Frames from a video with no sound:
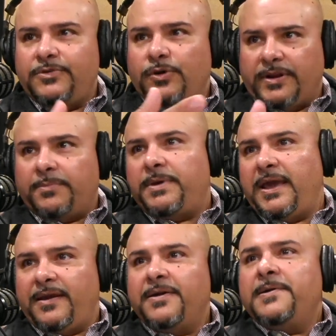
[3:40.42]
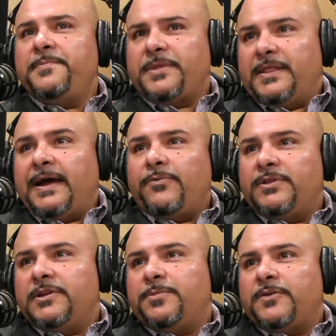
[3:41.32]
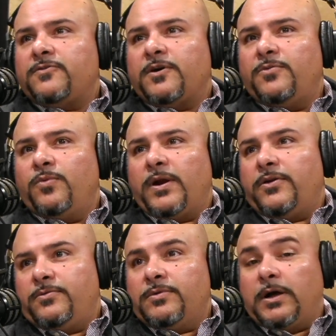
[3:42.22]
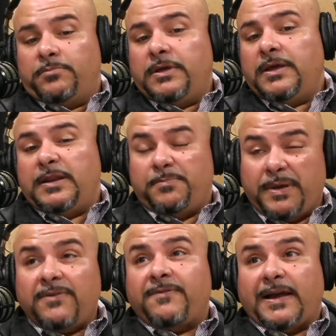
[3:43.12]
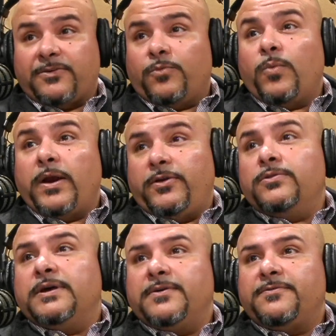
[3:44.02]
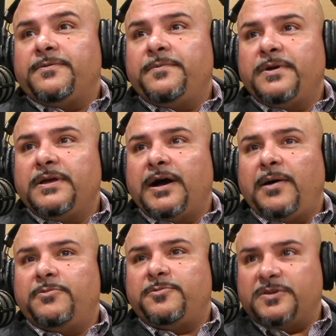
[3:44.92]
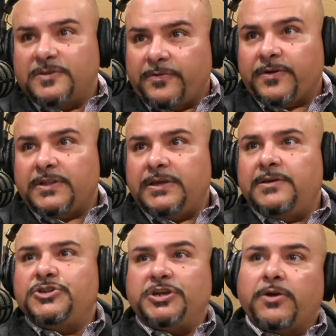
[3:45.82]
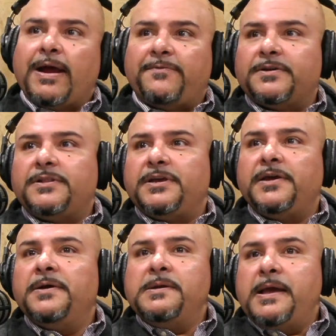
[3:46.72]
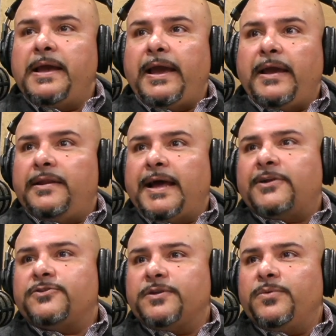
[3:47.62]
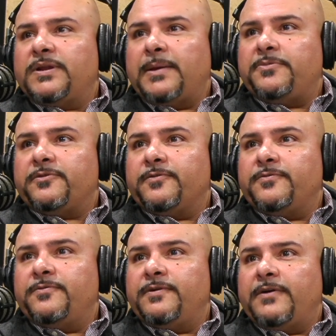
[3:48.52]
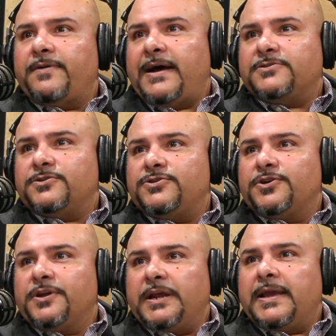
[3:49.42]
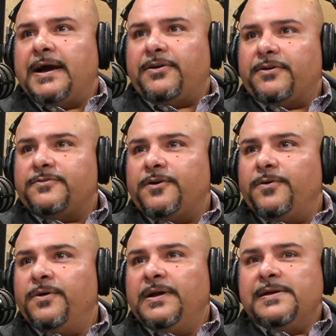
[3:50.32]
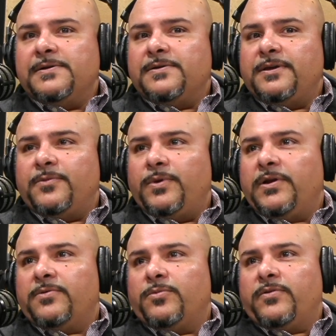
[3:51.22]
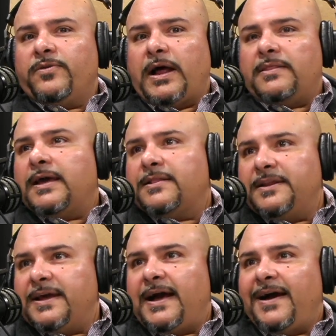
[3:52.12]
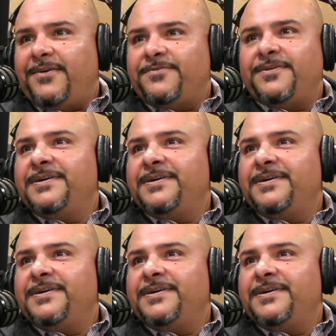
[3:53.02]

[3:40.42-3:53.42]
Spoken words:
end up paying, and that really depends on in a big factor where you live. Specifically geographically and naturally what types of hazards you're going to encounter. So, we're not likely to have